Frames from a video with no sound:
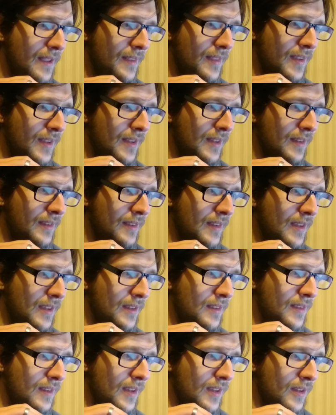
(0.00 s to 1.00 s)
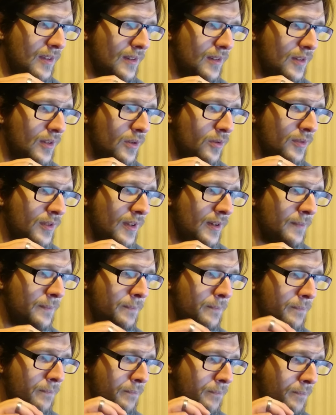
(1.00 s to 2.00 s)
the, the the
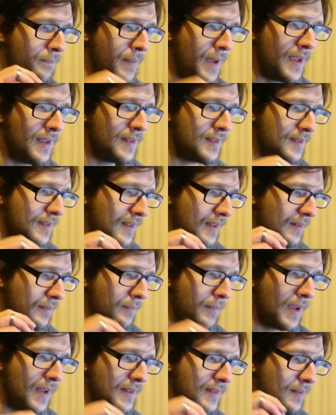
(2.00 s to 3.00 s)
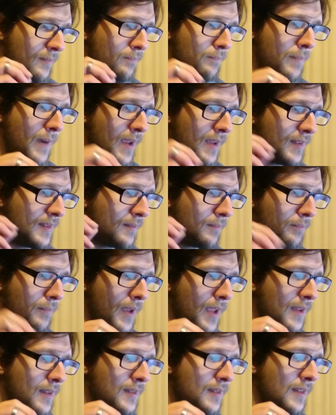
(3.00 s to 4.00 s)
user pays and pays and pays
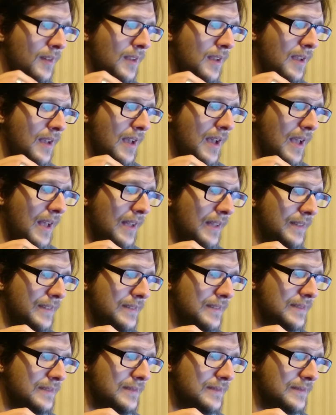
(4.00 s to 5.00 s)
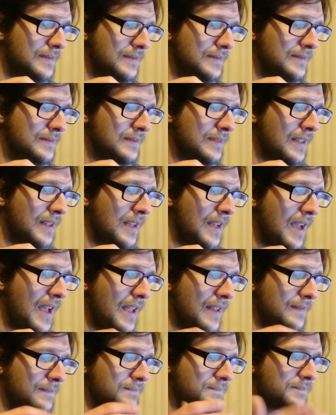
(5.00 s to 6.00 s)
and pays and
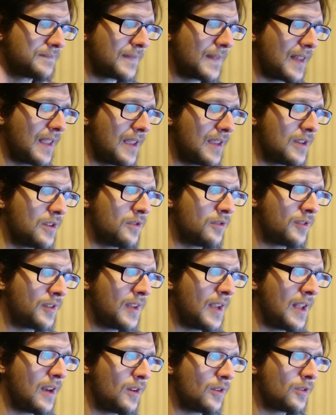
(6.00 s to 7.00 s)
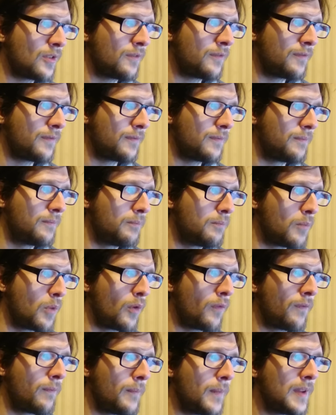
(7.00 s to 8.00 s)
and you see a lot of
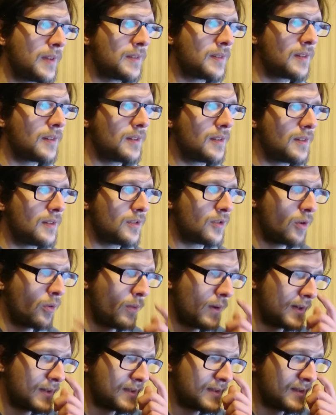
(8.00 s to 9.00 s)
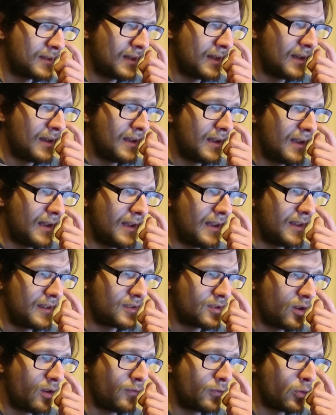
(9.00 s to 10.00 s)
movement towards
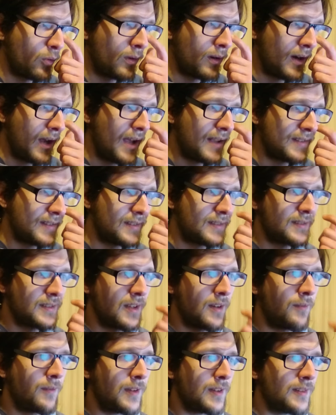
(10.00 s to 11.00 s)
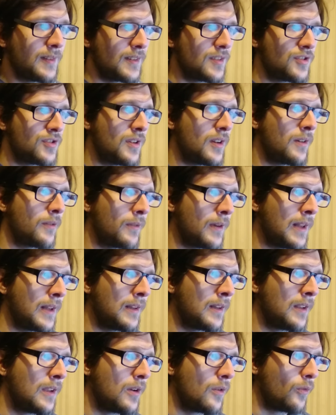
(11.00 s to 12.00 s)
software as a service in
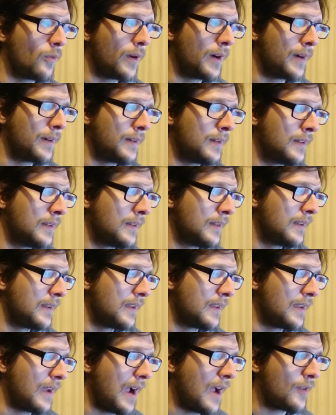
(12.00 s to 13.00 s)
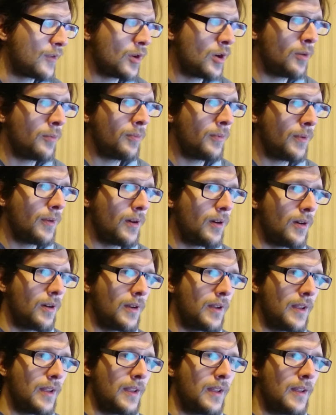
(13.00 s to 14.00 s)
general, where Adobe
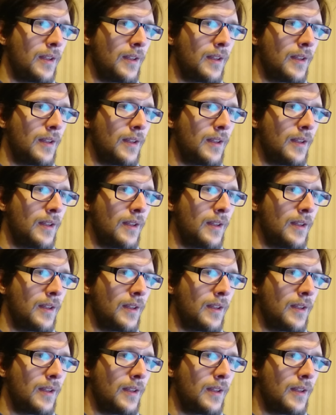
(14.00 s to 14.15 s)
uh,